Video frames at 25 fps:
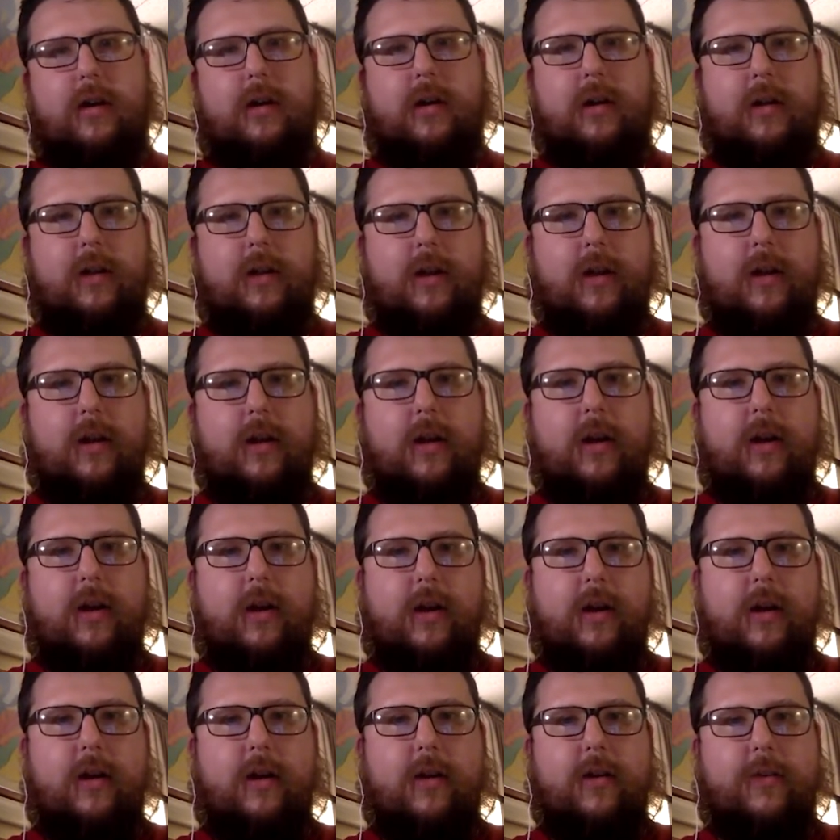Then
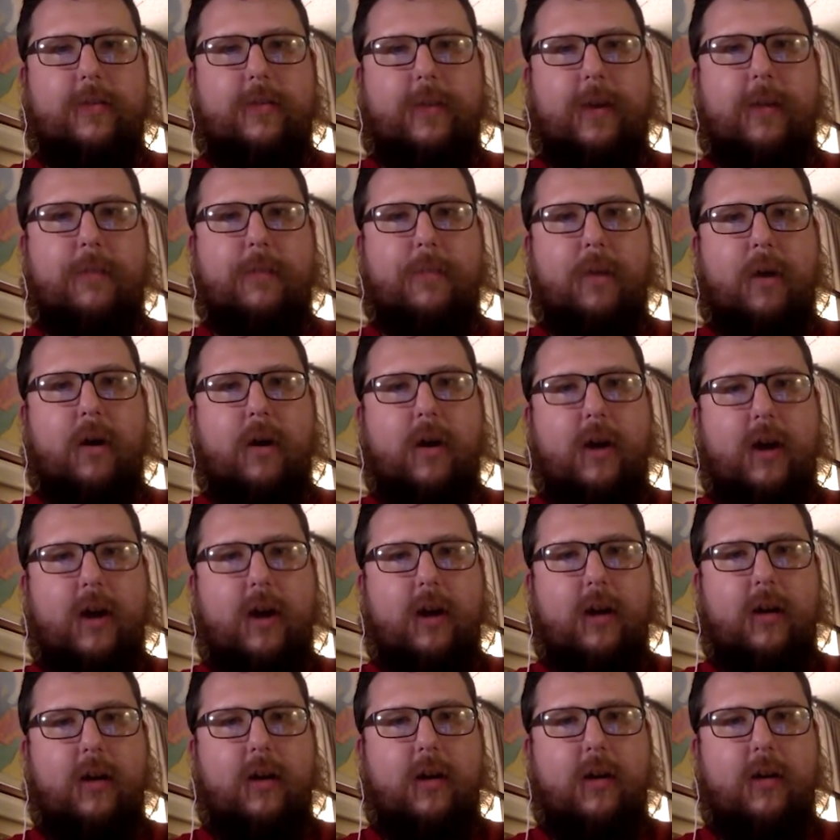I found Bernie
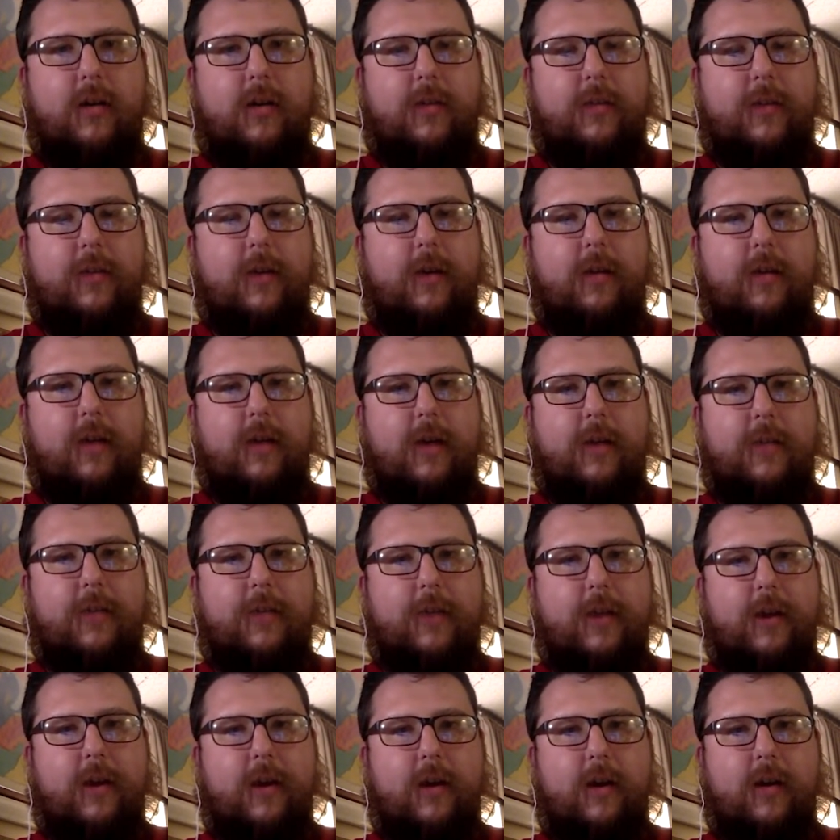and fell in love
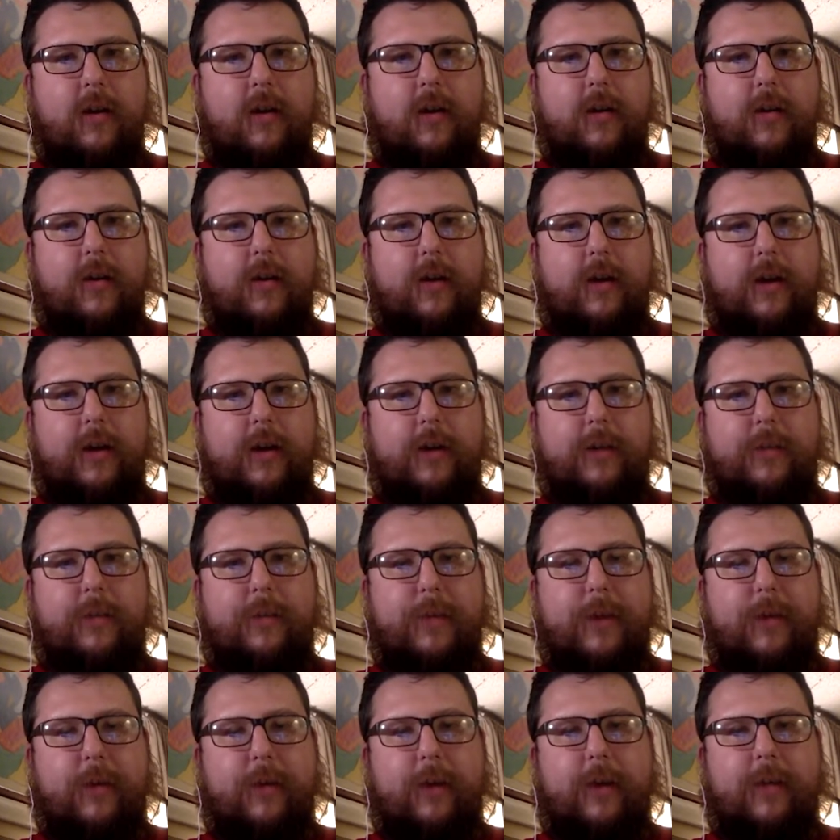there. But
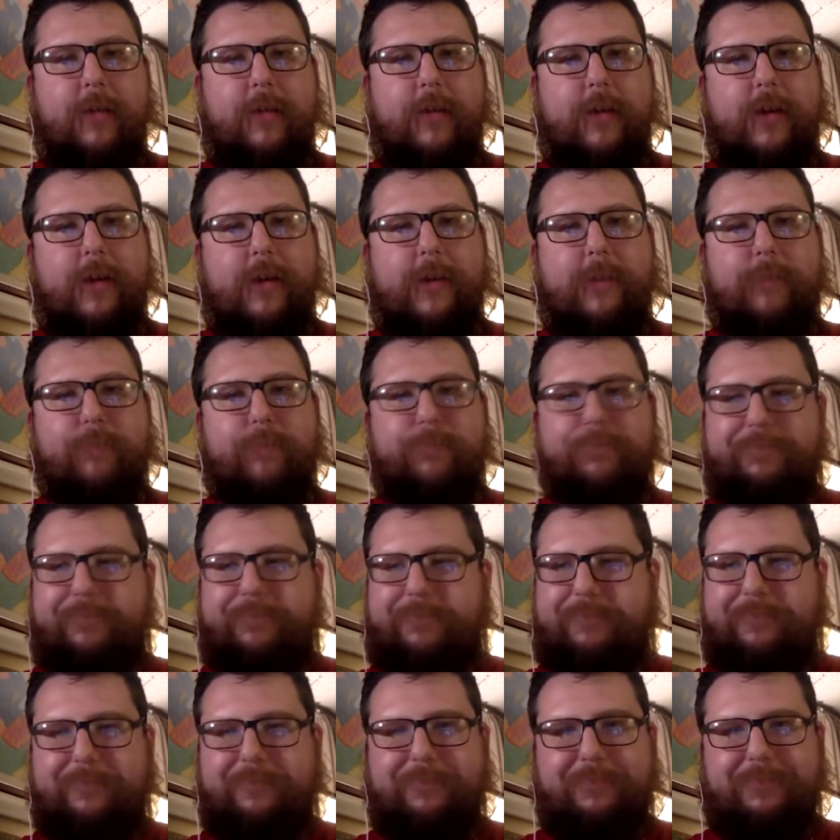anyway, I
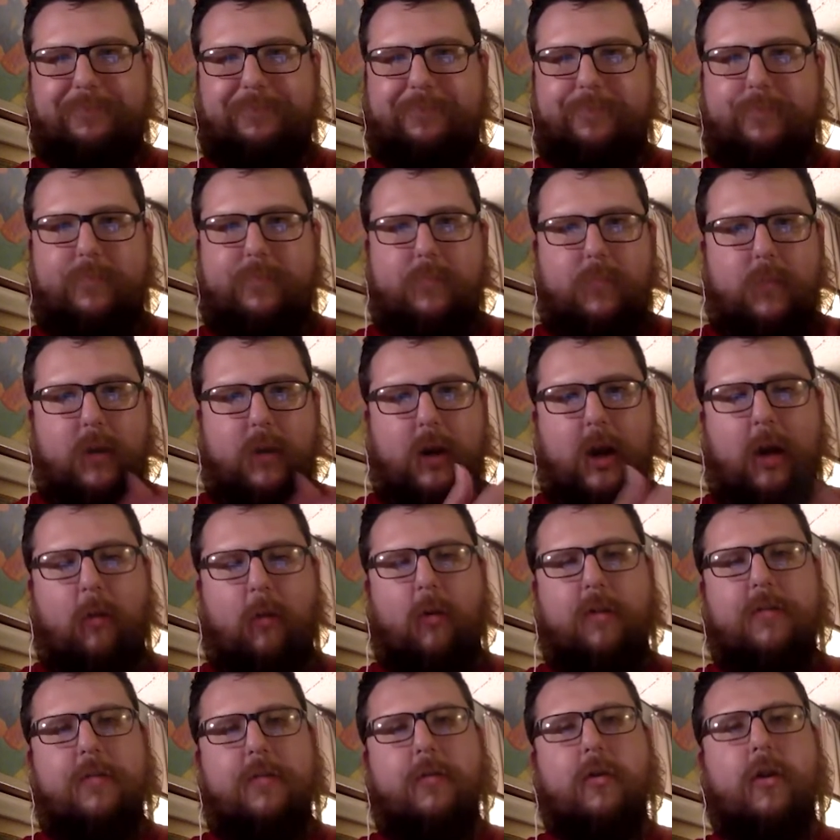
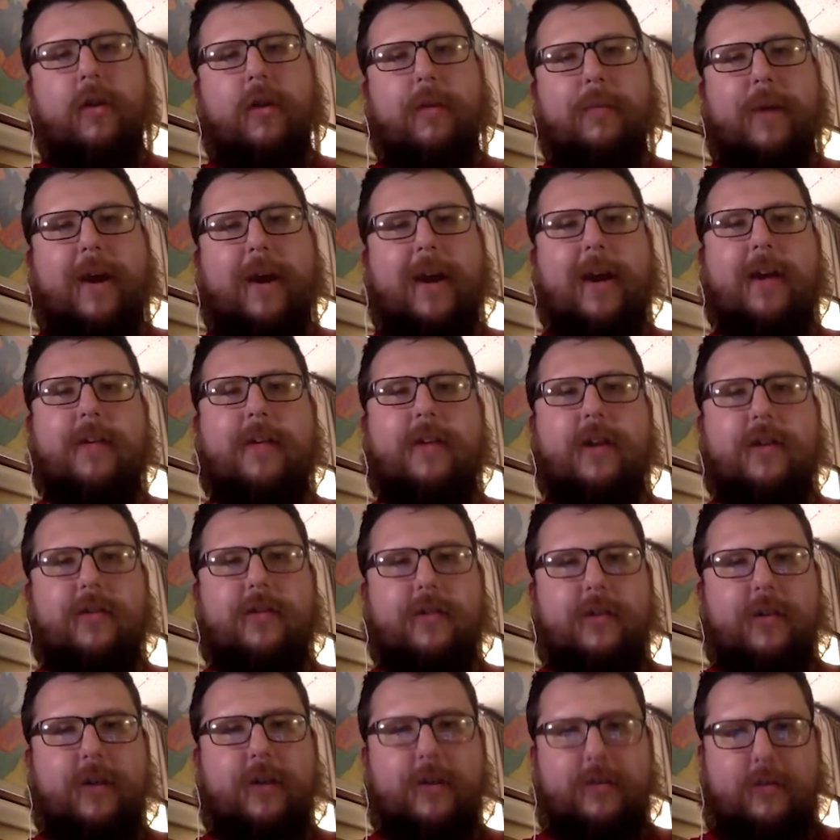wasn't really paying
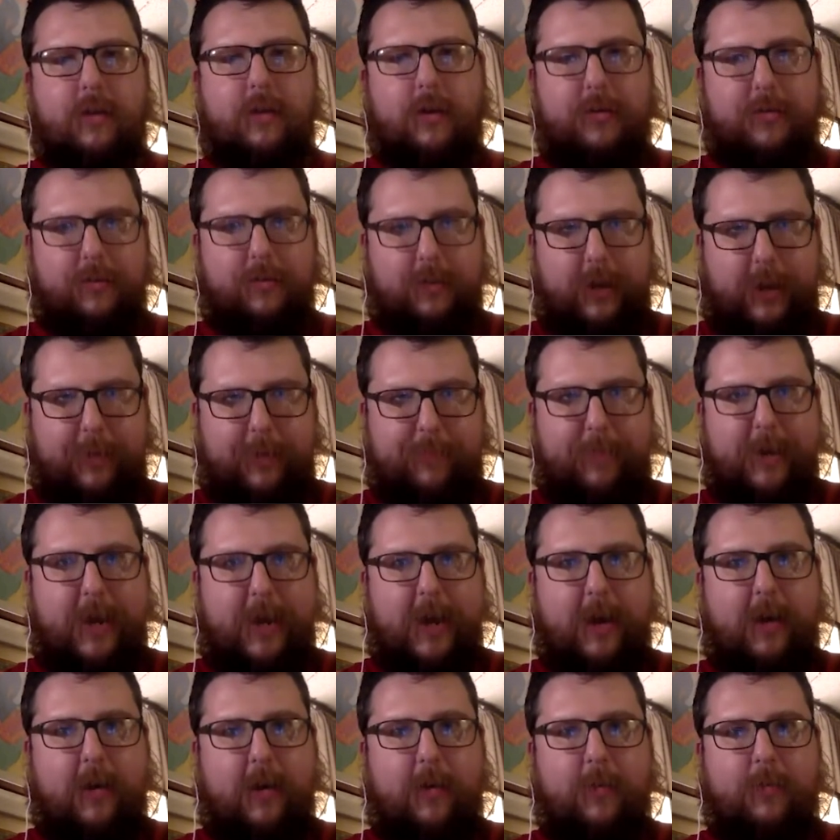attention as close as I am
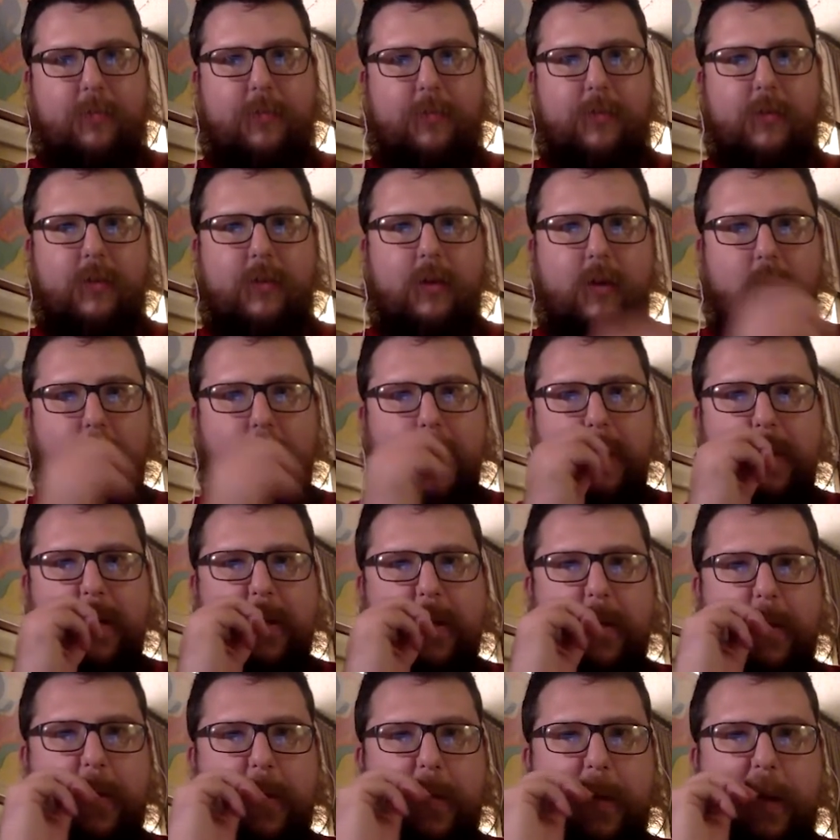now,
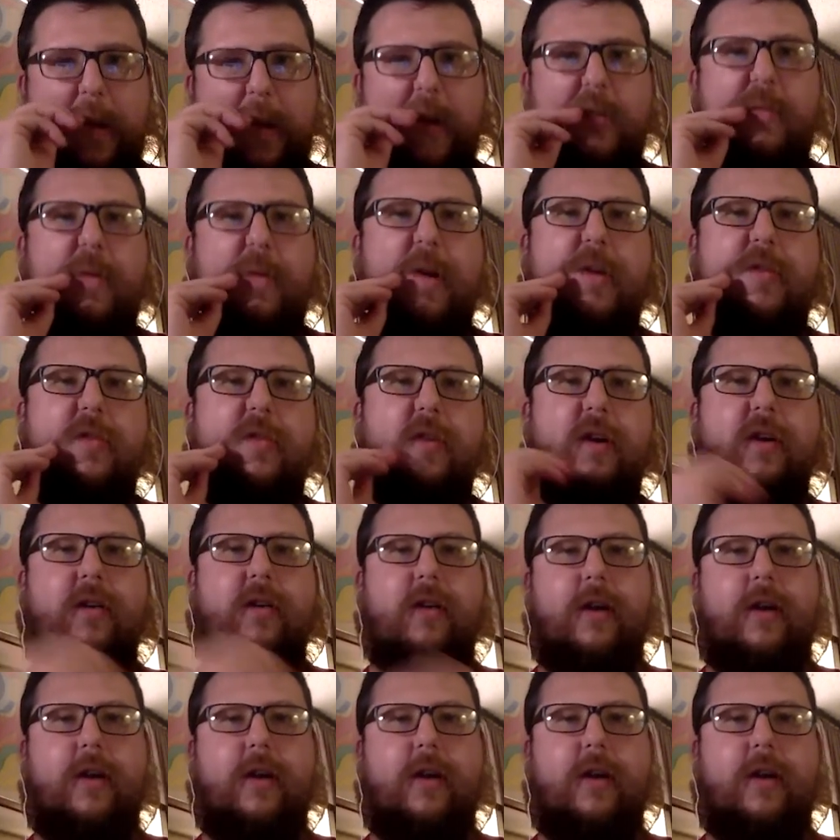especially to